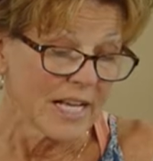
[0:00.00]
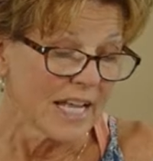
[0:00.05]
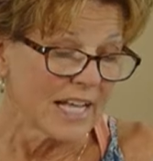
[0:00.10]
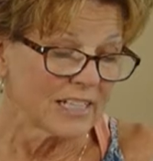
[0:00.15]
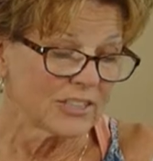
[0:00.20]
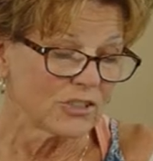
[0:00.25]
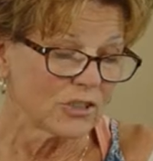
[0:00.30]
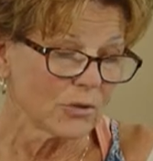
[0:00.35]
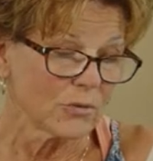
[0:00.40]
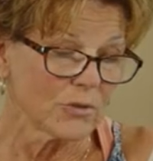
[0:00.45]

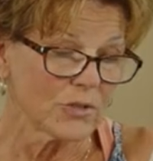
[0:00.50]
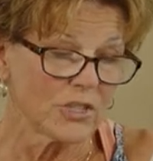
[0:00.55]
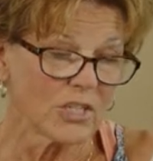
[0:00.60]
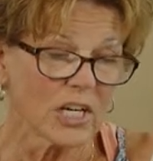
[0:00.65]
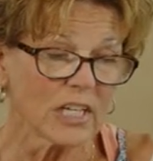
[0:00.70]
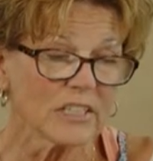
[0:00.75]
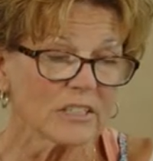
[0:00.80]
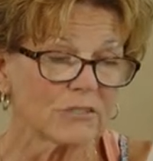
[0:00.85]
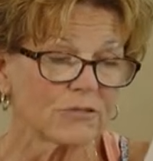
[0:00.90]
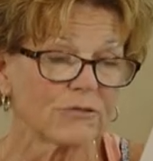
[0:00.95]
And so
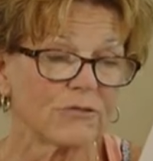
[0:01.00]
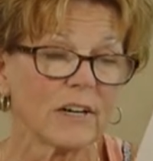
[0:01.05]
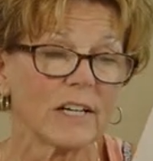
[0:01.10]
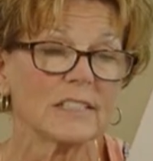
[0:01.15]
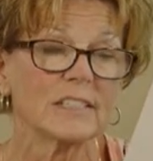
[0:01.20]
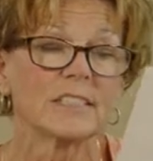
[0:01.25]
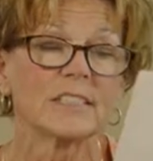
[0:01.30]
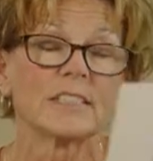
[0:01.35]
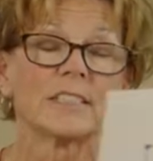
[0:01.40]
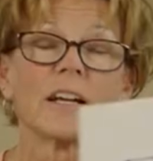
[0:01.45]
just
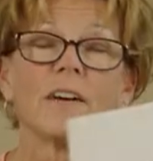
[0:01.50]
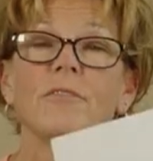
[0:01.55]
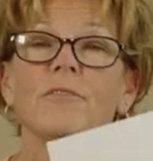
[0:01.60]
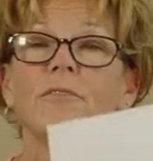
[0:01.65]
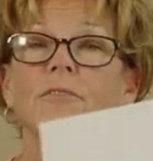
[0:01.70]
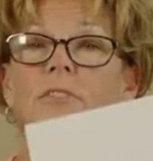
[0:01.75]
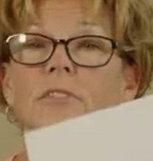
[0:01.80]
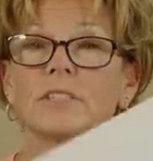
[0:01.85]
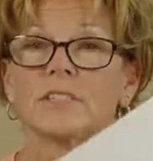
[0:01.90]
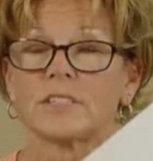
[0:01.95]
fun
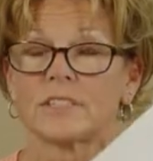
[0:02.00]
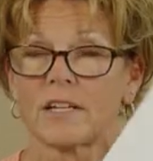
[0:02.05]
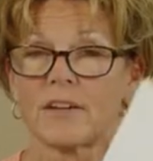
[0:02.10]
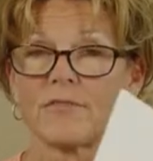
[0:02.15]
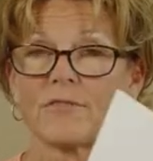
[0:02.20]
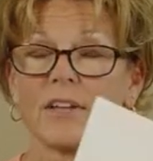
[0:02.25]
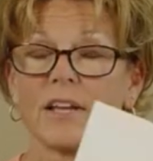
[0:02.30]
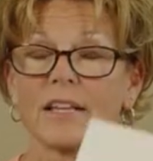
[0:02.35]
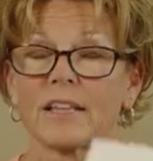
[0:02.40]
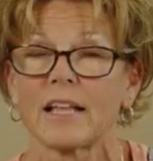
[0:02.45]

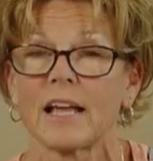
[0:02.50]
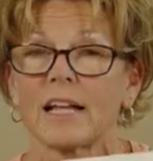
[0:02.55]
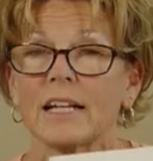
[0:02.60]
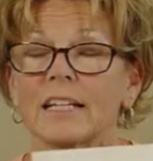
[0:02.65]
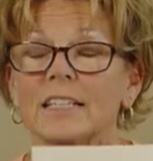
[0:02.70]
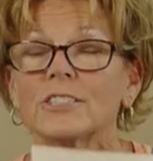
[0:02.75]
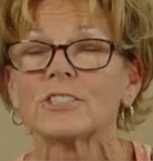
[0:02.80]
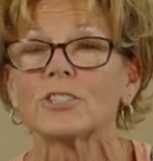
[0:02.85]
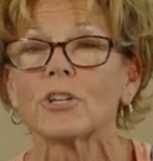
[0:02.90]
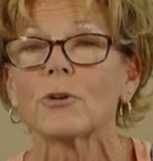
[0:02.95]
stuff like that.
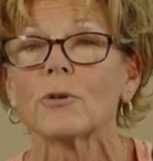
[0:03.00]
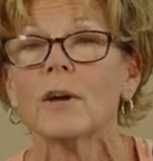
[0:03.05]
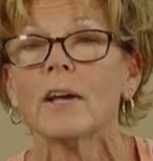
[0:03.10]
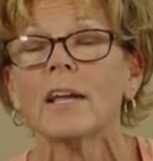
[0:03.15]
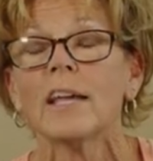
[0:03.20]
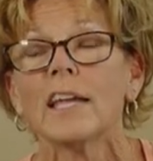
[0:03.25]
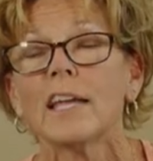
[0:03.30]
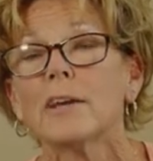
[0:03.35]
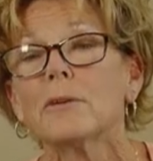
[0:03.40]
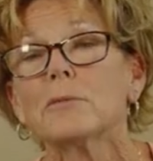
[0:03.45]
And so
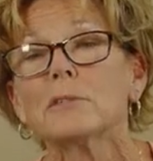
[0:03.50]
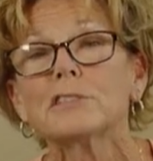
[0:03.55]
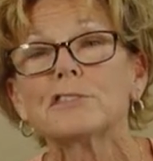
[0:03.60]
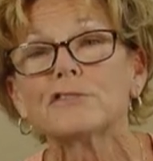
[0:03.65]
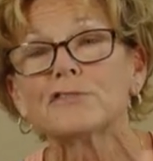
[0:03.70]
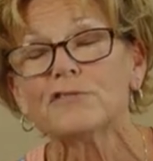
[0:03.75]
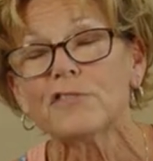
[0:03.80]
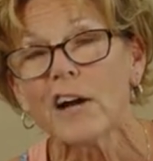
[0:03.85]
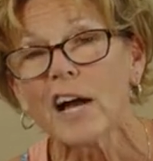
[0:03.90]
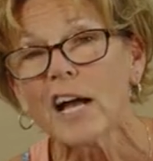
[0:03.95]
it was
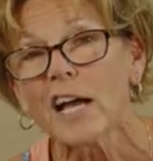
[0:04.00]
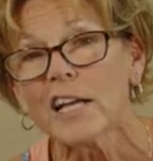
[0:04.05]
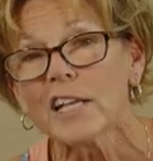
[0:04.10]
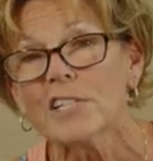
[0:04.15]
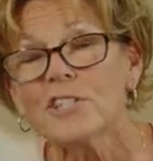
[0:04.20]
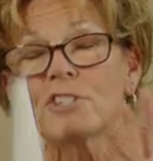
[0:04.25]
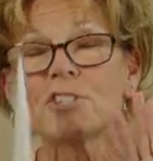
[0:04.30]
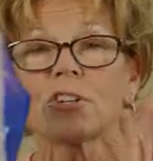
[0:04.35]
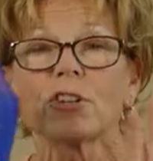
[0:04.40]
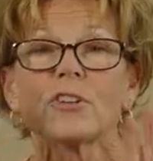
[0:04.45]

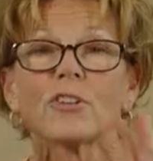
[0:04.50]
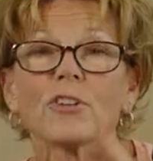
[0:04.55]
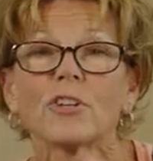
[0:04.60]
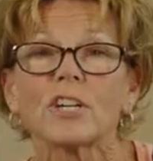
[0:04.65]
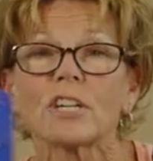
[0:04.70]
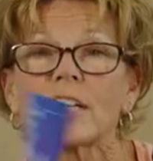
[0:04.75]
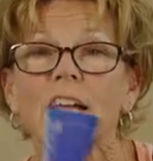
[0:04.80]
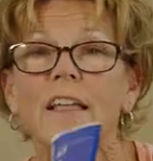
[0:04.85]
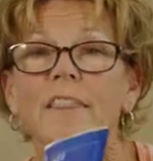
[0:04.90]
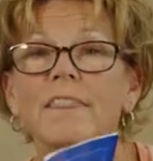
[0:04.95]
fun to
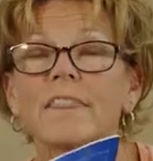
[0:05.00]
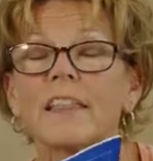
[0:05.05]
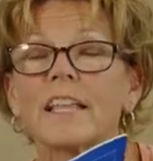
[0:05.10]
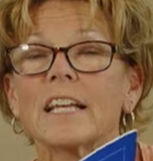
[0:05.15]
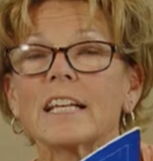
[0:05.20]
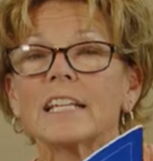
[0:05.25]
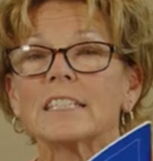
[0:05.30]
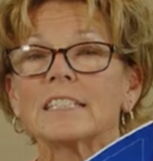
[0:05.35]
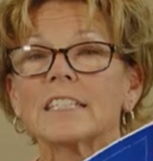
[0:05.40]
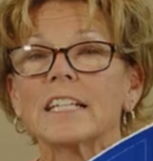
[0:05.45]
look at
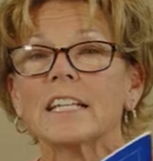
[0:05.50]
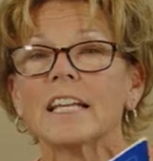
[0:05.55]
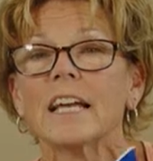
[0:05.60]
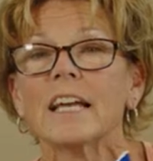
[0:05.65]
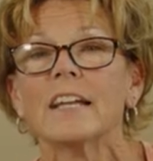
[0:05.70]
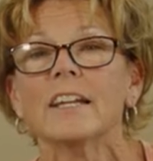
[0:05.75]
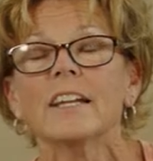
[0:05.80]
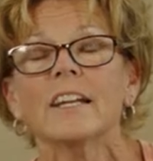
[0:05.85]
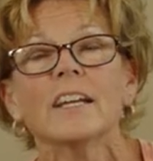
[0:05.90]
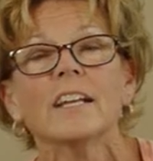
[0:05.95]
this.
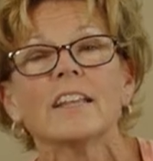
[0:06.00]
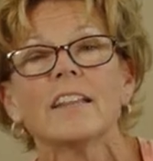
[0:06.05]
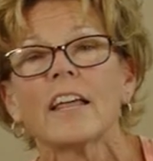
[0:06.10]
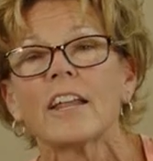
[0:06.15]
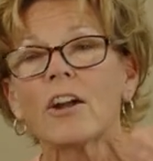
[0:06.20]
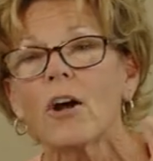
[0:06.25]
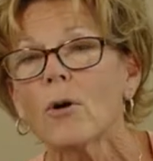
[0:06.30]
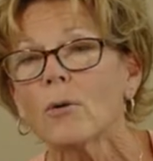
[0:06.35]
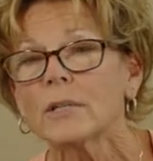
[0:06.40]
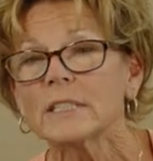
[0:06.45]
Again,
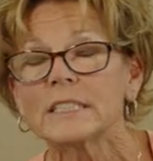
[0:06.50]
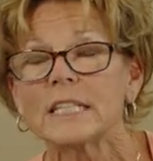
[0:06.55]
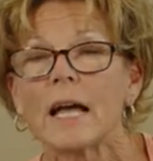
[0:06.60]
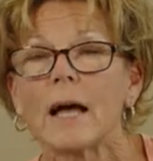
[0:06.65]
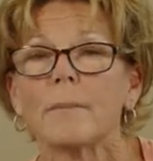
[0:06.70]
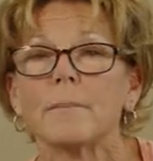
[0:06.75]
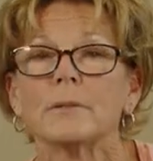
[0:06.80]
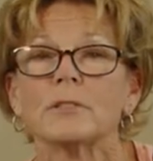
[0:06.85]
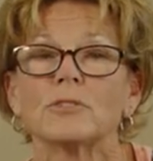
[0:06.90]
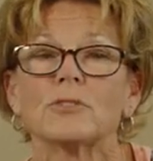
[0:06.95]
that always
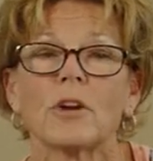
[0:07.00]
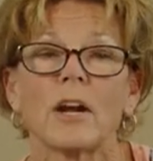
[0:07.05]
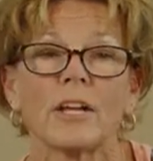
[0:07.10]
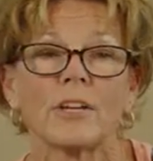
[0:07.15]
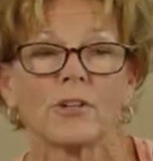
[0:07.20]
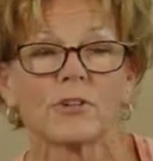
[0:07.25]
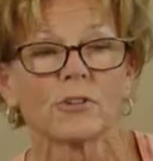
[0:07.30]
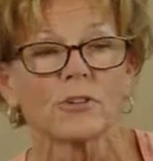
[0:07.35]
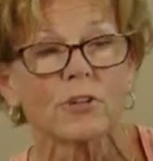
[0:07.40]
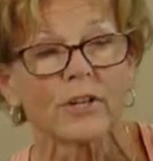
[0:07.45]
happens, right?
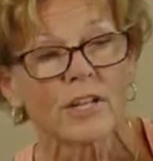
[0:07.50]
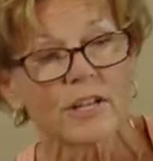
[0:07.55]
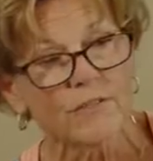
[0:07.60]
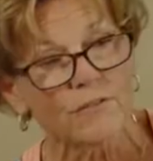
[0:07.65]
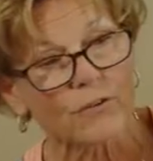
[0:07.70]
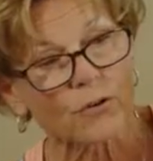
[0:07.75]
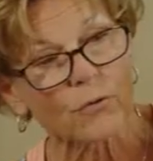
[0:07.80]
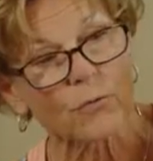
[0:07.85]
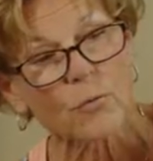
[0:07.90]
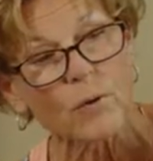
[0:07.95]
You're looking
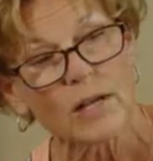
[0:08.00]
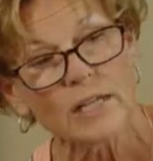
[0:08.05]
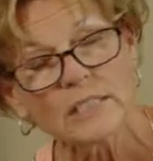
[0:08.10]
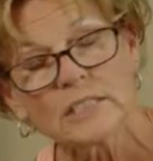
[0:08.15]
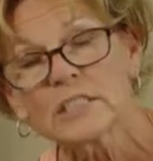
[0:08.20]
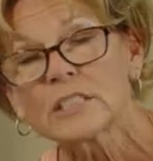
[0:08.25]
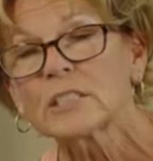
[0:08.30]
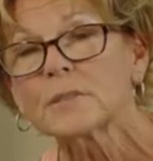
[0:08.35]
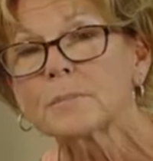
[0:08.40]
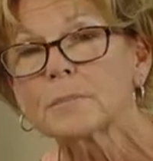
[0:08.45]
for
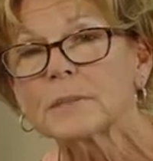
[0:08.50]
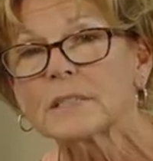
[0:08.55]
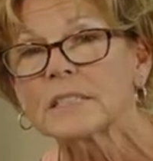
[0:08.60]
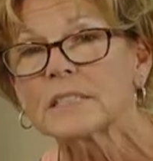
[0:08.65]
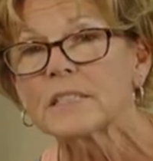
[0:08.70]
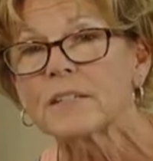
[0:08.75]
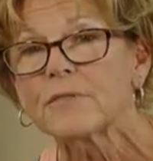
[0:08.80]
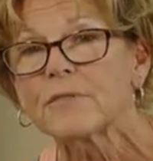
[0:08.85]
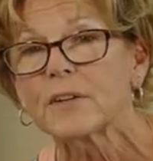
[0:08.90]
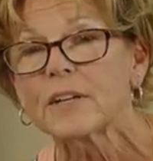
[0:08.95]
one
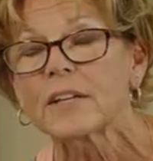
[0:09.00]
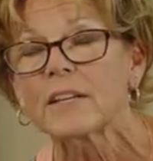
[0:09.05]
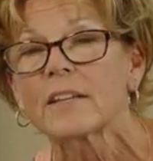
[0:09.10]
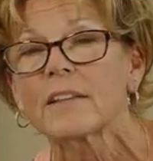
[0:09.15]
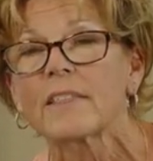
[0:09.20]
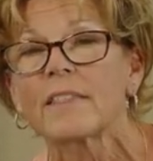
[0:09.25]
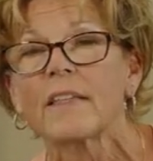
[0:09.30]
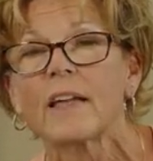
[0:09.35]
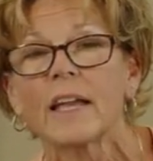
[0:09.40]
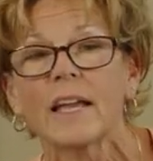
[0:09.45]
specific
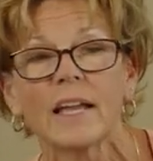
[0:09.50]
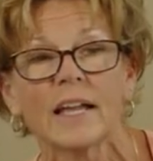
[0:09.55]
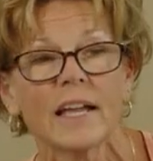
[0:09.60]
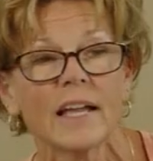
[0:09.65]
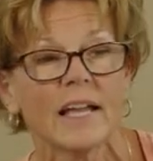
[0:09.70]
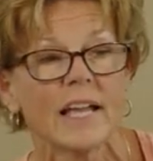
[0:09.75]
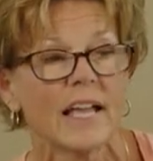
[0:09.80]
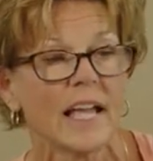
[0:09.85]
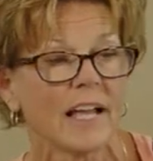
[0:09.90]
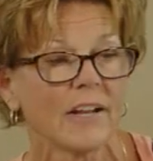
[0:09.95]
thing
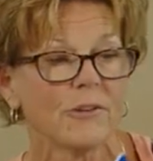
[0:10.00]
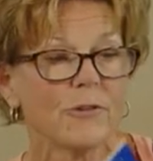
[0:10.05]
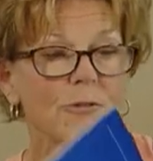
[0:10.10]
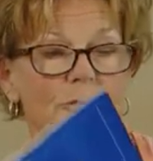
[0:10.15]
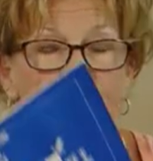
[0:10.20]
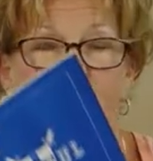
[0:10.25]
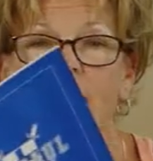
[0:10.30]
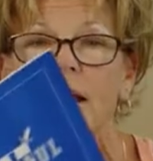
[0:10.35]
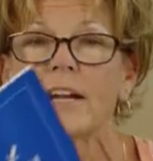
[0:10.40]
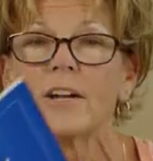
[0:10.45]
and you
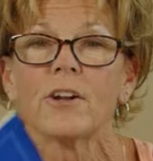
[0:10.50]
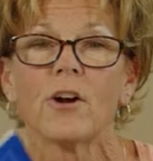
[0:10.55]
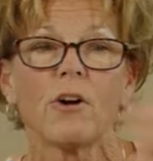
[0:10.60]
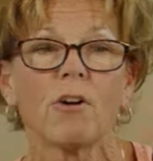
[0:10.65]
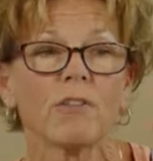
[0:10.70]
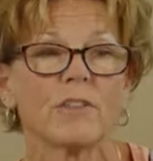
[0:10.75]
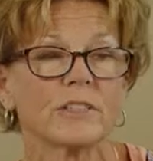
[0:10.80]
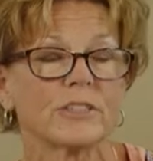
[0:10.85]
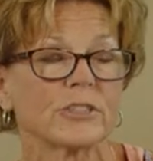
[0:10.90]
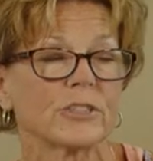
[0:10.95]
find
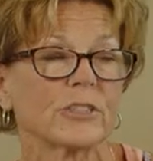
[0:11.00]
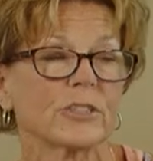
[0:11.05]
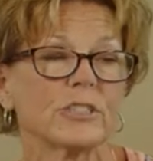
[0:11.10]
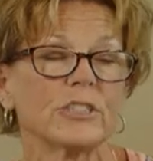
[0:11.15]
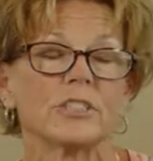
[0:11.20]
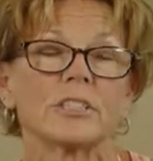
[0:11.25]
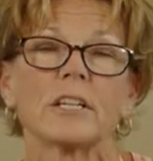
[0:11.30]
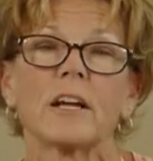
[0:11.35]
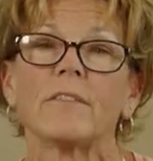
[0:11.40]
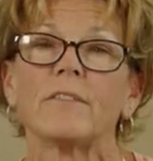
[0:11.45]
all this good
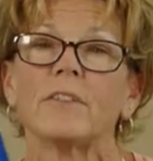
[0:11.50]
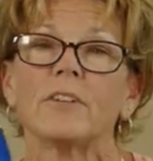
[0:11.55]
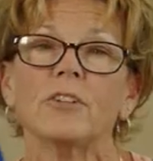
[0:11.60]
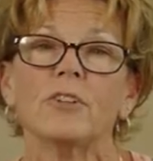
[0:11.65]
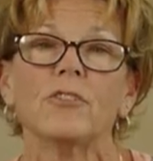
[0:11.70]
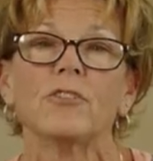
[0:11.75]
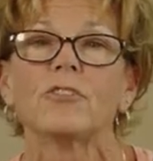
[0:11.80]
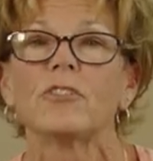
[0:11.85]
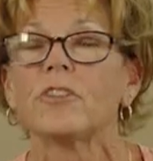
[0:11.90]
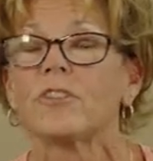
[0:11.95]
stuff and
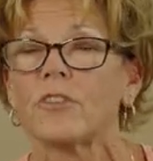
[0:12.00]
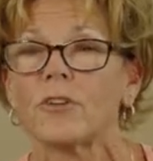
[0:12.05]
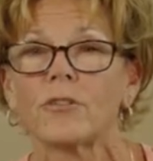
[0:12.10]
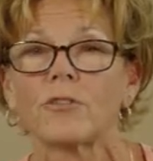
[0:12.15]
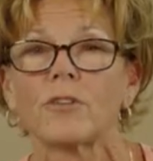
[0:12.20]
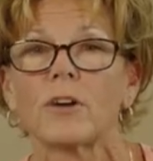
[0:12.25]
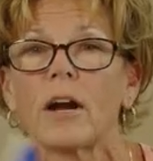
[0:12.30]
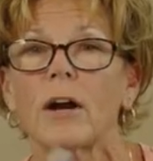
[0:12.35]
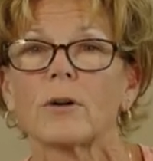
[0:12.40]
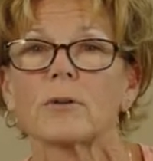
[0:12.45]
you sit there
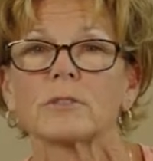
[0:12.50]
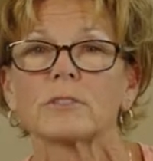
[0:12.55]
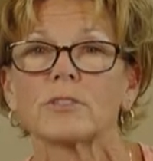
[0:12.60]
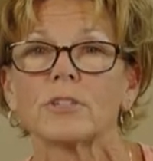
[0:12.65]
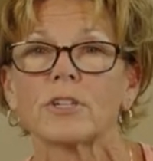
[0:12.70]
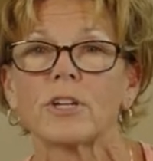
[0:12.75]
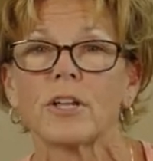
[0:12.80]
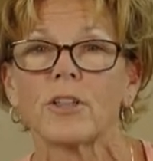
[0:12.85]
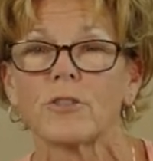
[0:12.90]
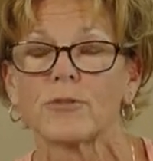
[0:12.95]
for hours
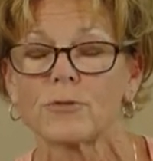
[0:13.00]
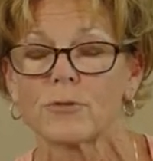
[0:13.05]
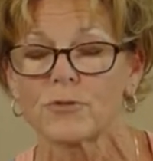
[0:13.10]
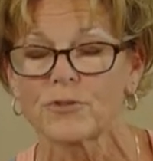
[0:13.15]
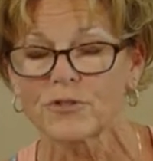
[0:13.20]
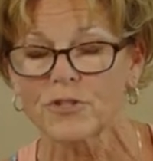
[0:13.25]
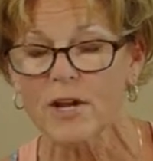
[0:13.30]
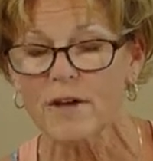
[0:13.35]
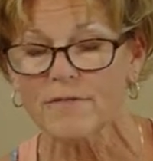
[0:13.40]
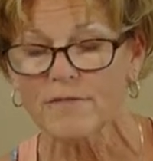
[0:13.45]
looking through
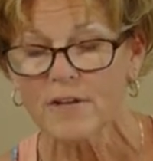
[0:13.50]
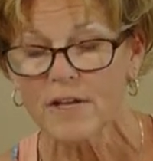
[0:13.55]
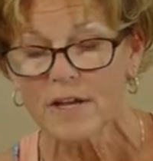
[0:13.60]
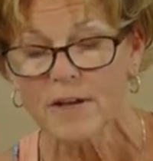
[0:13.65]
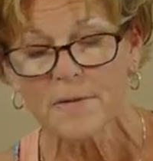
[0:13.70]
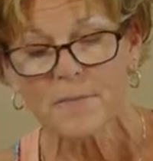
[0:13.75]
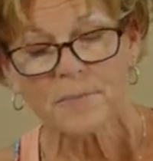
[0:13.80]
stuff.